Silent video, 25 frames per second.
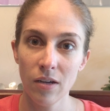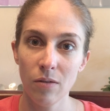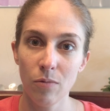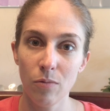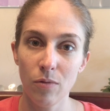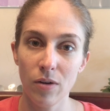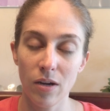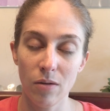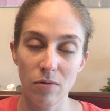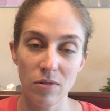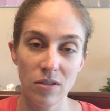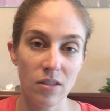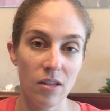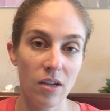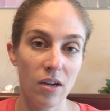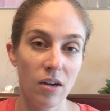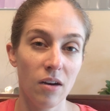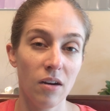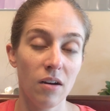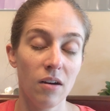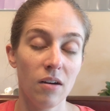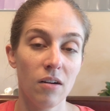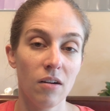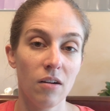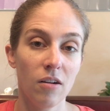when I was
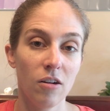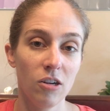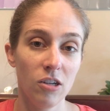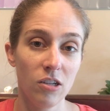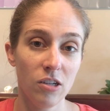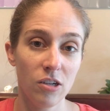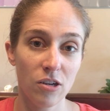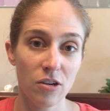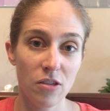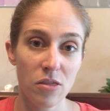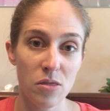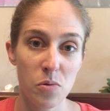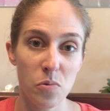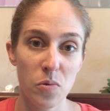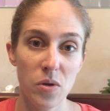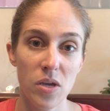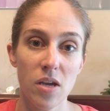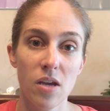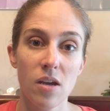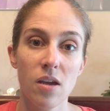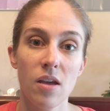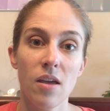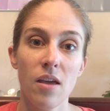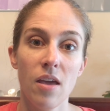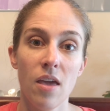there earlier in the
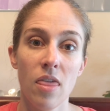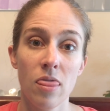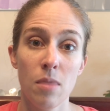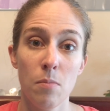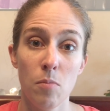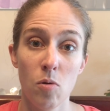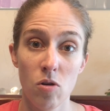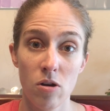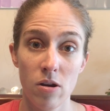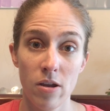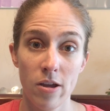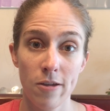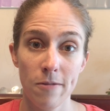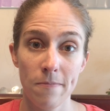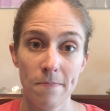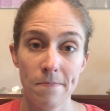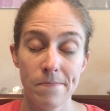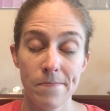week in the morning.